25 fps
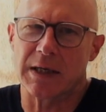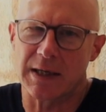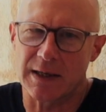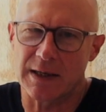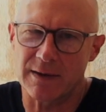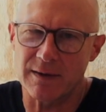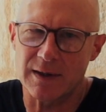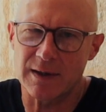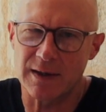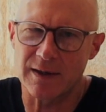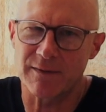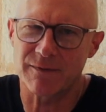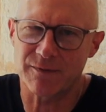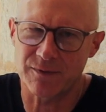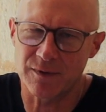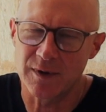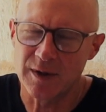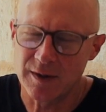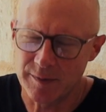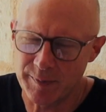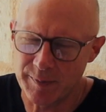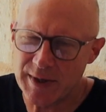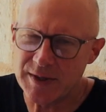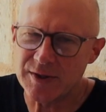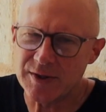
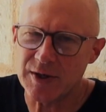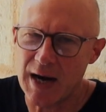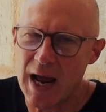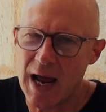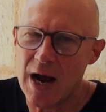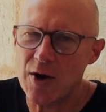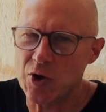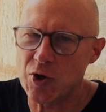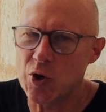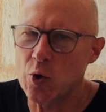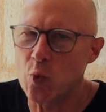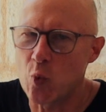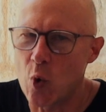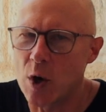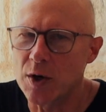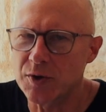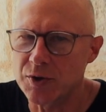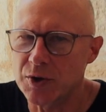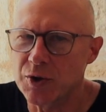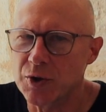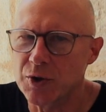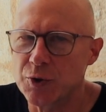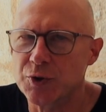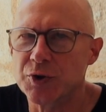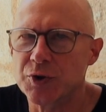depends on how you want
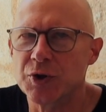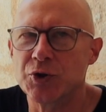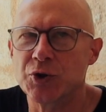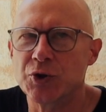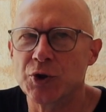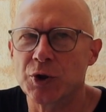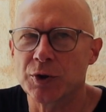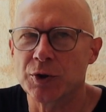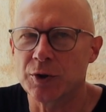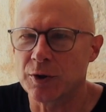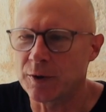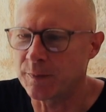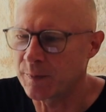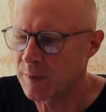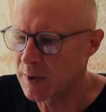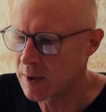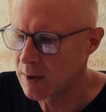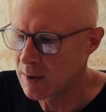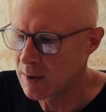to use a journal,